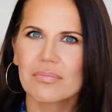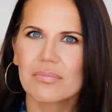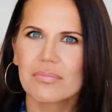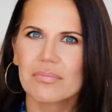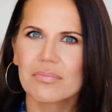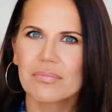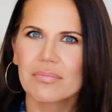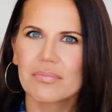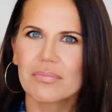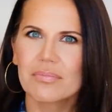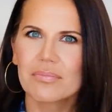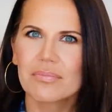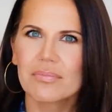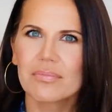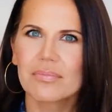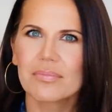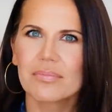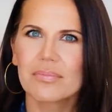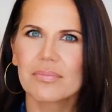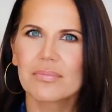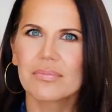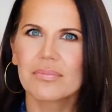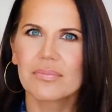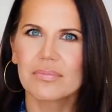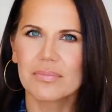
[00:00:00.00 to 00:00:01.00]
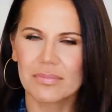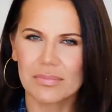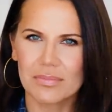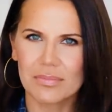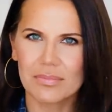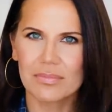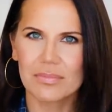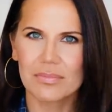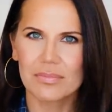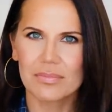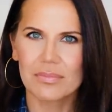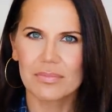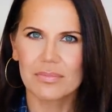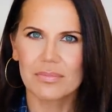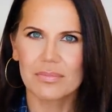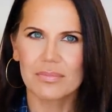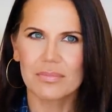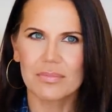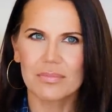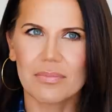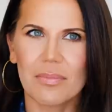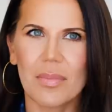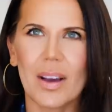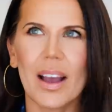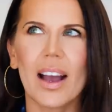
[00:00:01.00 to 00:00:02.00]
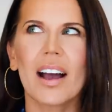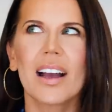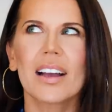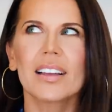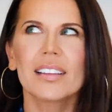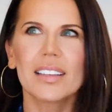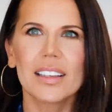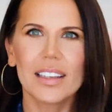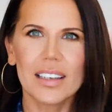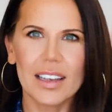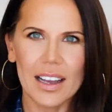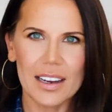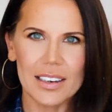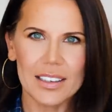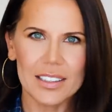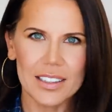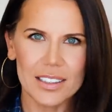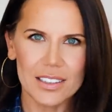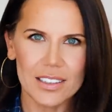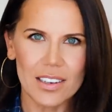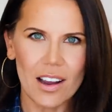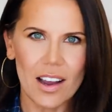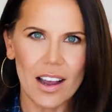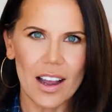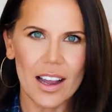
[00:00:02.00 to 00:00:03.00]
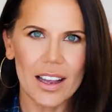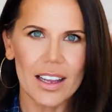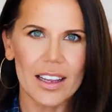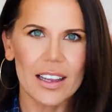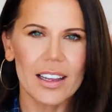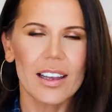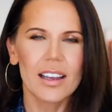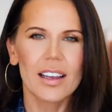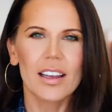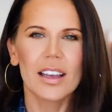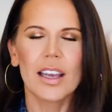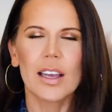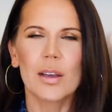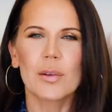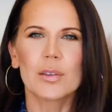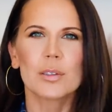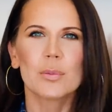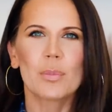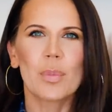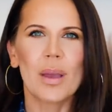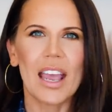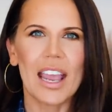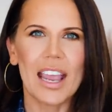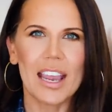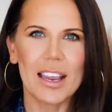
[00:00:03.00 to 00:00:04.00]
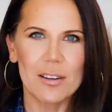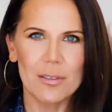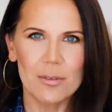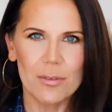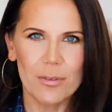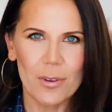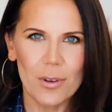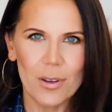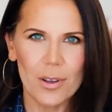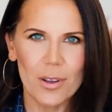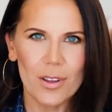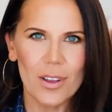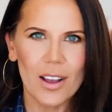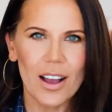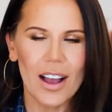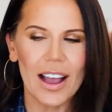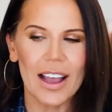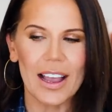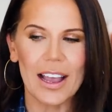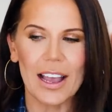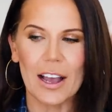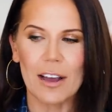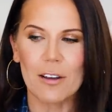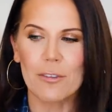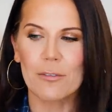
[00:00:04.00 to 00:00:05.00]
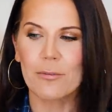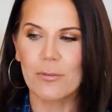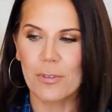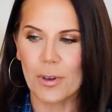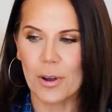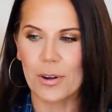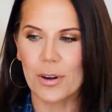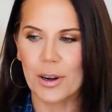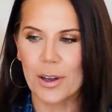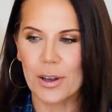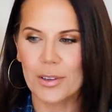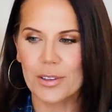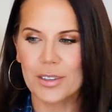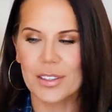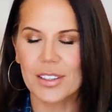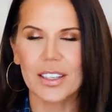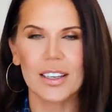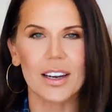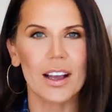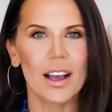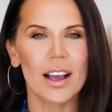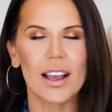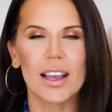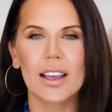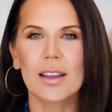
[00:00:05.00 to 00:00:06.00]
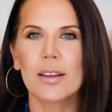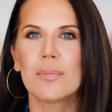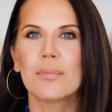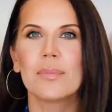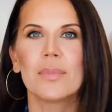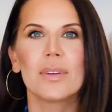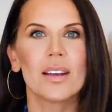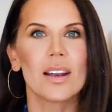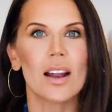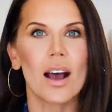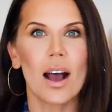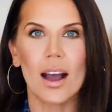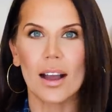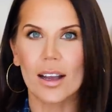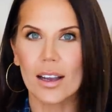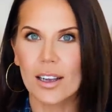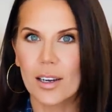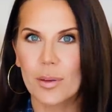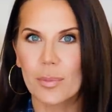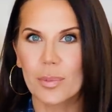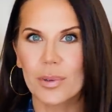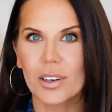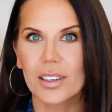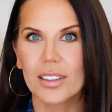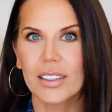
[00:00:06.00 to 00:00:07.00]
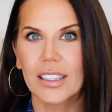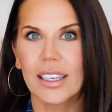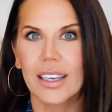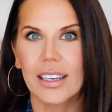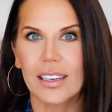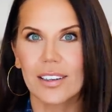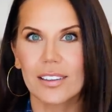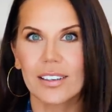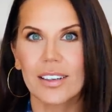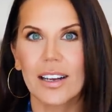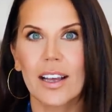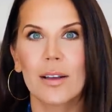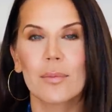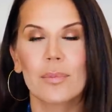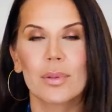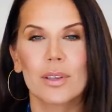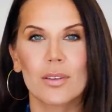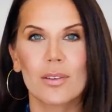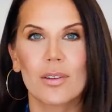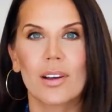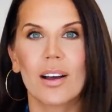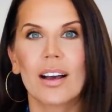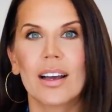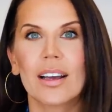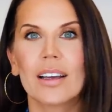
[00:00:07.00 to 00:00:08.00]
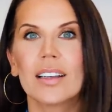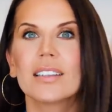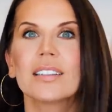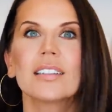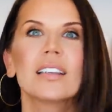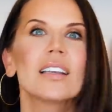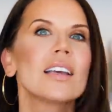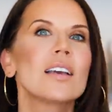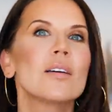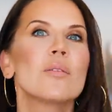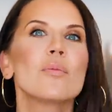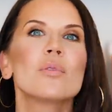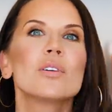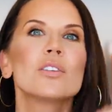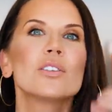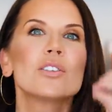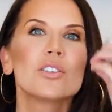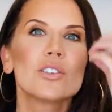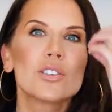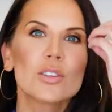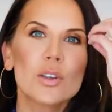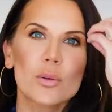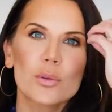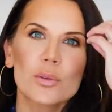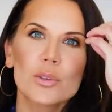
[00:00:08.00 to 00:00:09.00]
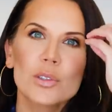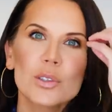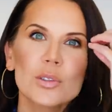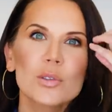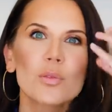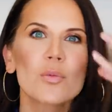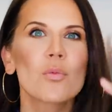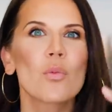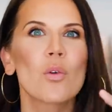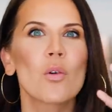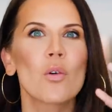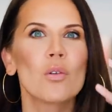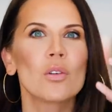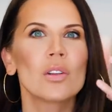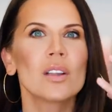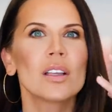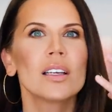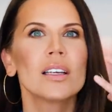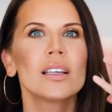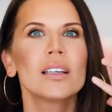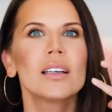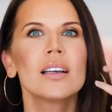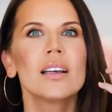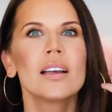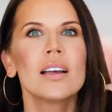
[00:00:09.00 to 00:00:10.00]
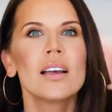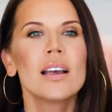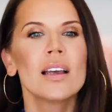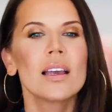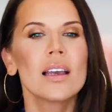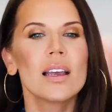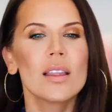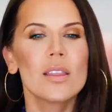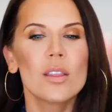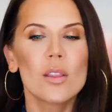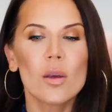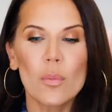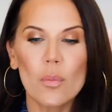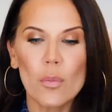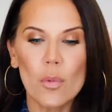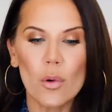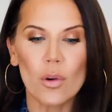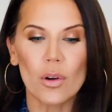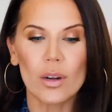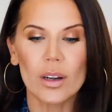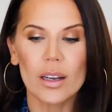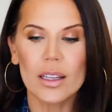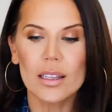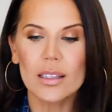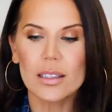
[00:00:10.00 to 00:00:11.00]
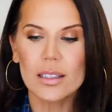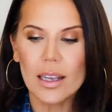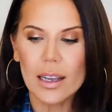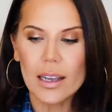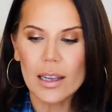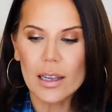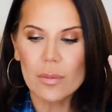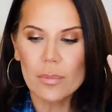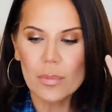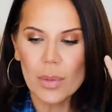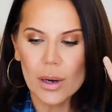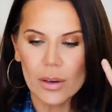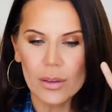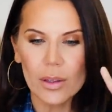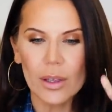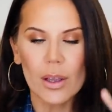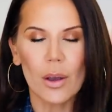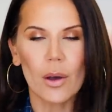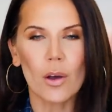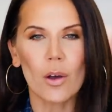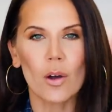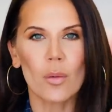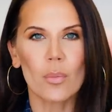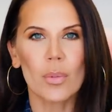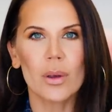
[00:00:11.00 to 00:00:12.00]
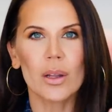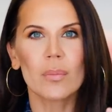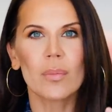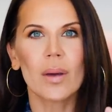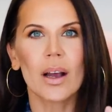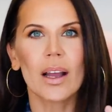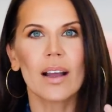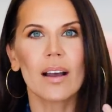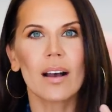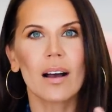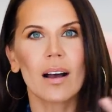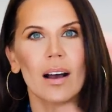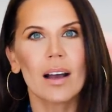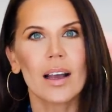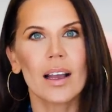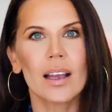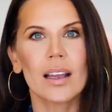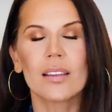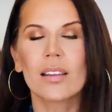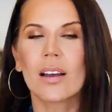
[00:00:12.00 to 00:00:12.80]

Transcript: Technically your eyelid had a sty. My eyelid had a sty. It was painful. I have photos that I am not gonna put on the internet, but you guys, it was so swollen. In the mornings, I could barely open my eye.